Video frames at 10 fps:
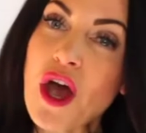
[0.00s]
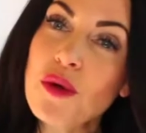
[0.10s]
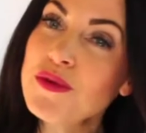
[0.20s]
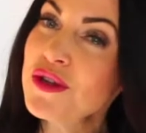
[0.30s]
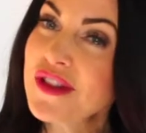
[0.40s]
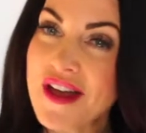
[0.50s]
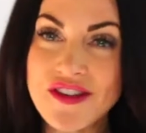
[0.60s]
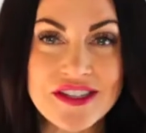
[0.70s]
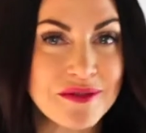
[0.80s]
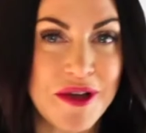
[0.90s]
hope you love
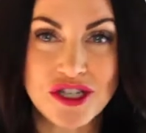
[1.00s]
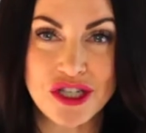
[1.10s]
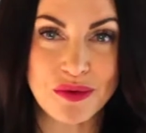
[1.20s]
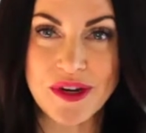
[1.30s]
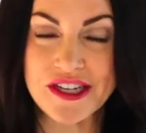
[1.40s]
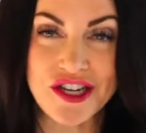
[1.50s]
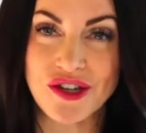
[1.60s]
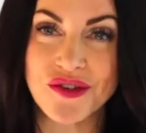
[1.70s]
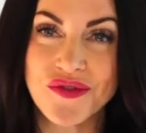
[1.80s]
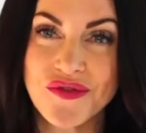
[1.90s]
it as much as we
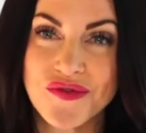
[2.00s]
do.